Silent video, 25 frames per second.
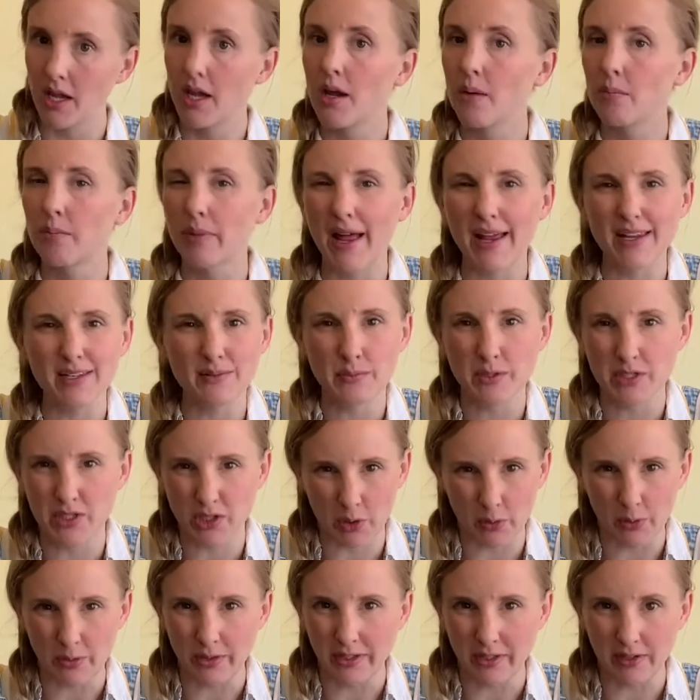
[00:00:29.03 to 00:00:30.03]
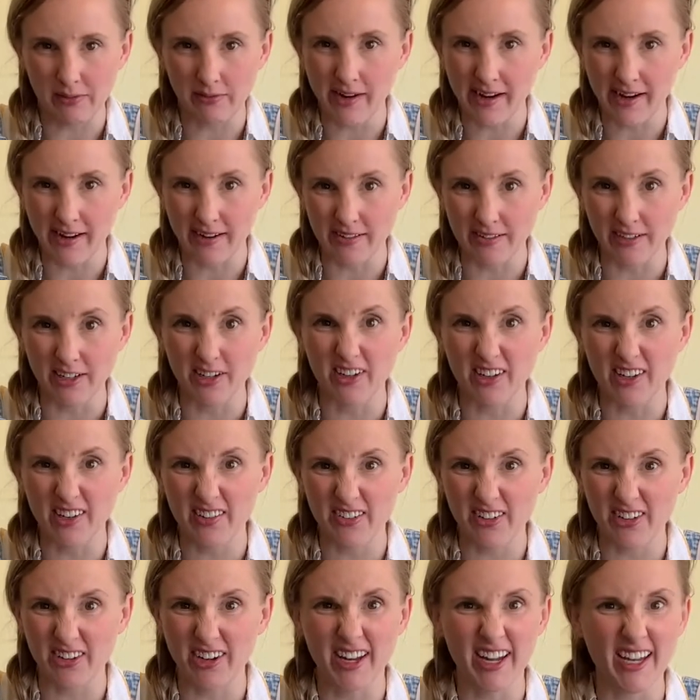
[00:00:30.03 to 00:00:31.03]
Plasmas are really rare, and I'll give
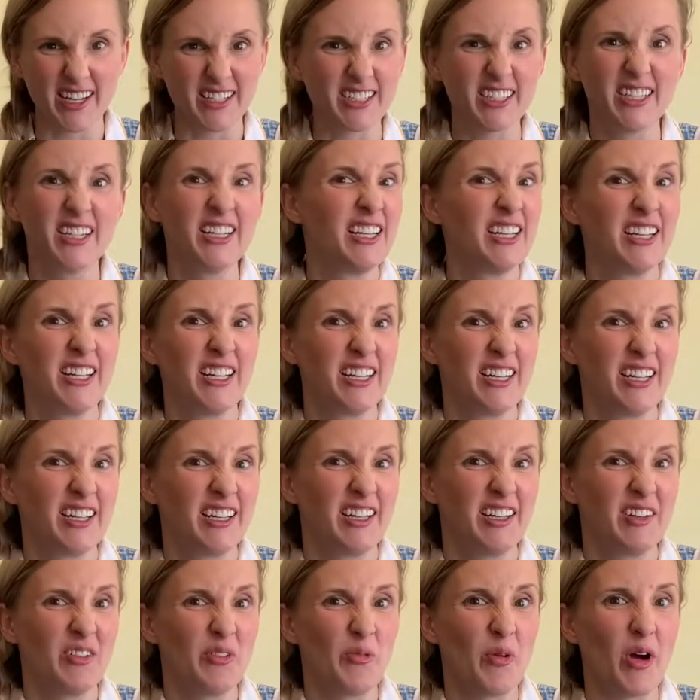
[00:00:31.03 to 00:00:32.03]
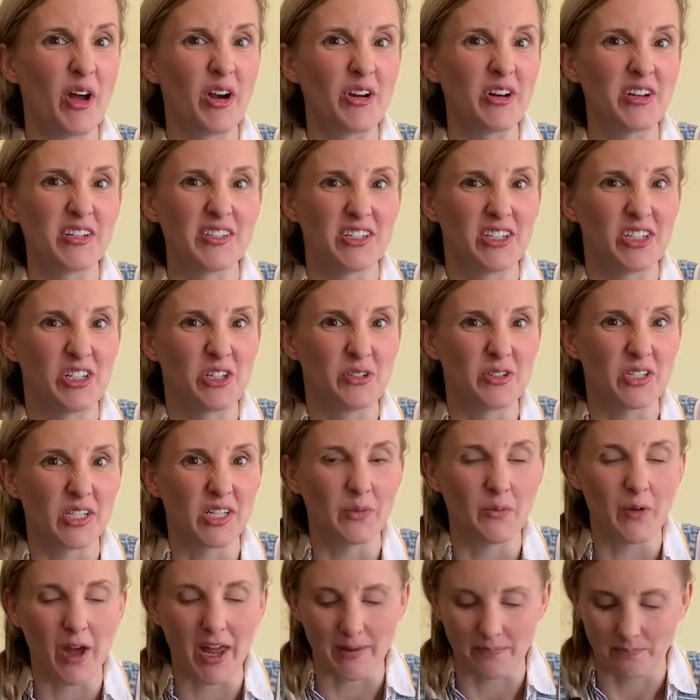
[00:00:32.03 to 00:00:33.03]
you a hint. Water is
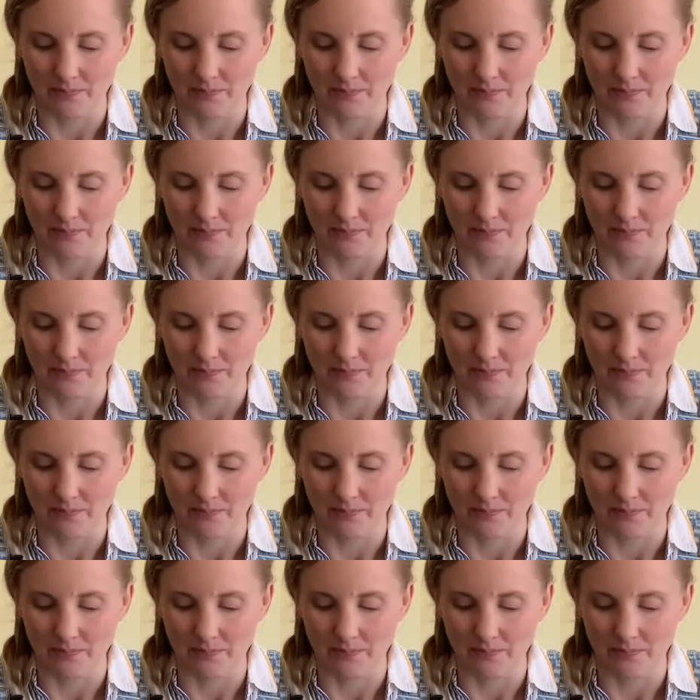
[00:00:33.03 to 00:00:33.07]
usually wet.